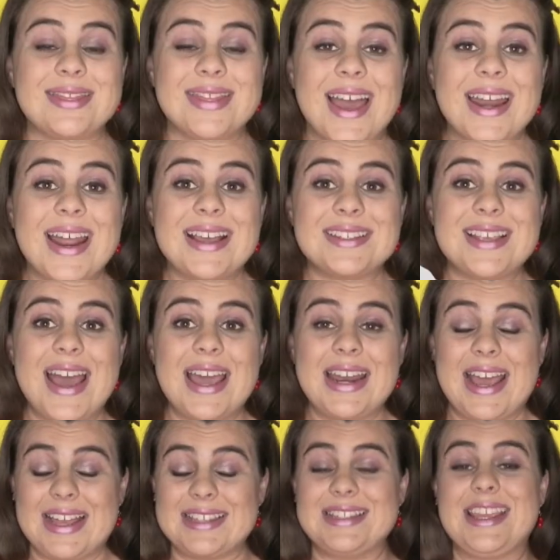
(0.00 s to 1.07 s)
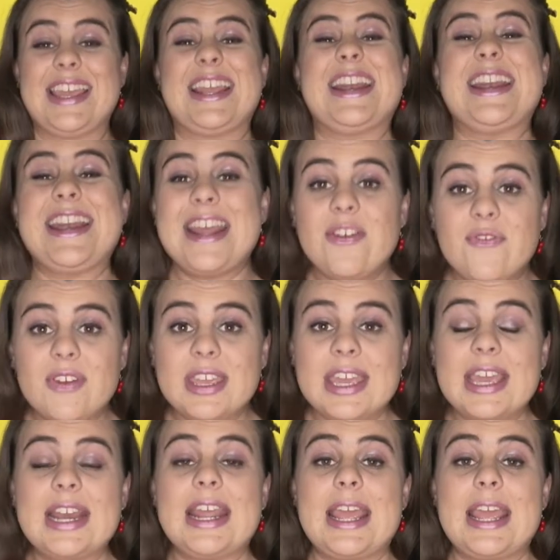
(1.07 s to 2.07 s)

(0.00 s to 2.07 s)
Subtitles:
that has had a significant